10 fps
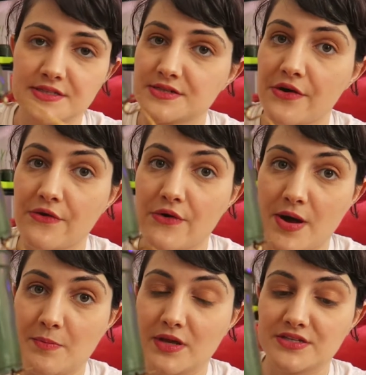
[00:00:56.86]
so
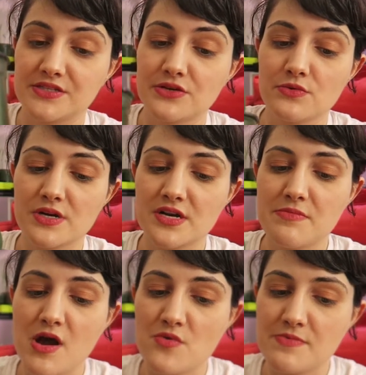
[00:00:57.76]
I'm not too worried
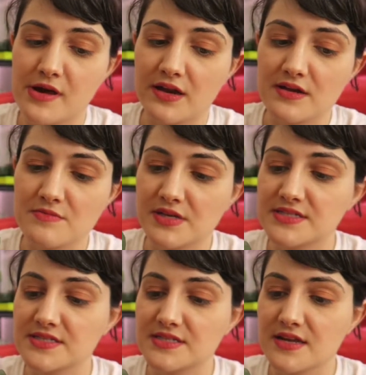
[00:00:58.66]
about repotting him because
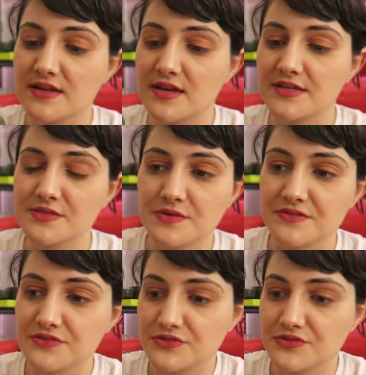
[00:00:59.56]
he's not in any sort of